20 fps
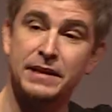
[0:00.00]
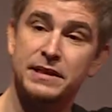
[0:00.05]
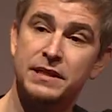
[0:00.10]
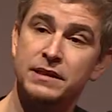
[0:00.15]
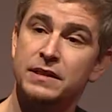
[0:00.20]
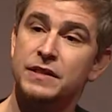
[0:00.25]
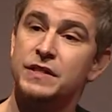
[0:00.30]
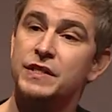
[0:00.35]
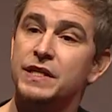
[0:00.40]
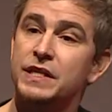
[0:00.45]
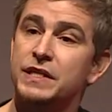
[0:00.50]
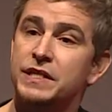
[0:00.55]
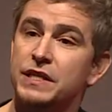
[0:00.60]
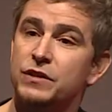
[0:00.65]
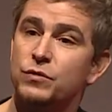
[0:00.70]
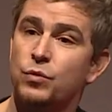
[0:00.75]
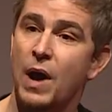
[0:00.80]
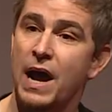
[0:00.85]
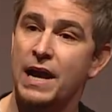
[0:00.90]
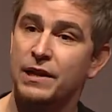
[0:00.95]
painting the
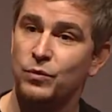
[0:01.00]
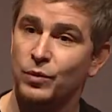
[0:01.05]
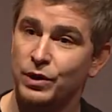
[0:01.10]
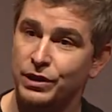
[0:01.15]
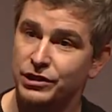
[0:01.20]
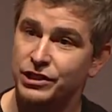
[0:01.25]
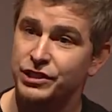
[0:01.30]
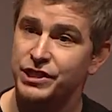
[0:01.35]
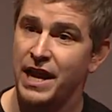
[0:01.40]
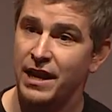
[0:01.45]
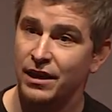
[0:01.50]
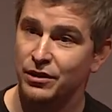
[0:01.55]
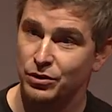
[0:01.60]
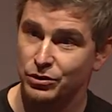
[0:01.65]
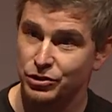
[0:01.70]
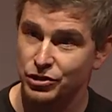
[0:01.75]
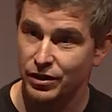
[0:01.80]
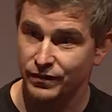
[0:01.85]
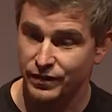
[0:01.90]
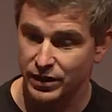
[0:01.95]
cities white with the
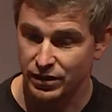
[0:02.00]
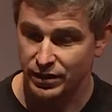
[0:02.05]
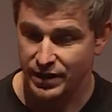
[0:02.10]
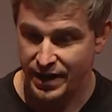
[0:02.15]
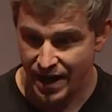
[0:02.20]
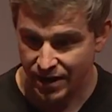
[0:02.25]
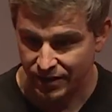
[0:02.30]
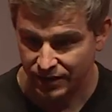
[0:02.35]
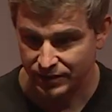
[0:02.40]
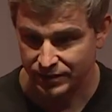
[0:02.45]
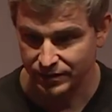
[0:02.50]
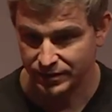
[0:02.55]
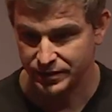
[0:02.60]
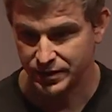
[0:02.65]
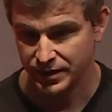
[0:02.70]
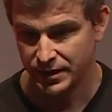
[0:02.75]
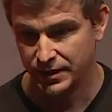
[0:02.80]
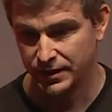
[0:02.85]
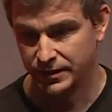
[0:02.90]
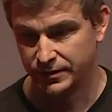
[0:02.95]
skeletons of their
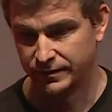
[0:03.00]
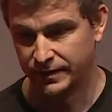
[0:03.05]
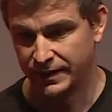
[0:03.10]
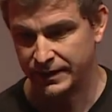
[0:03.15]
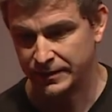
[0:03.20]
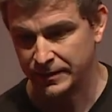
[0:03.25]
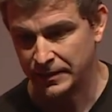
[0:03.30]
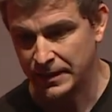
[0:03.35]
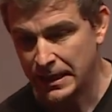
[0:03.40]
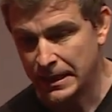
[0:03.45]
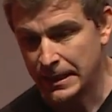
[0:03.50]
characters, right?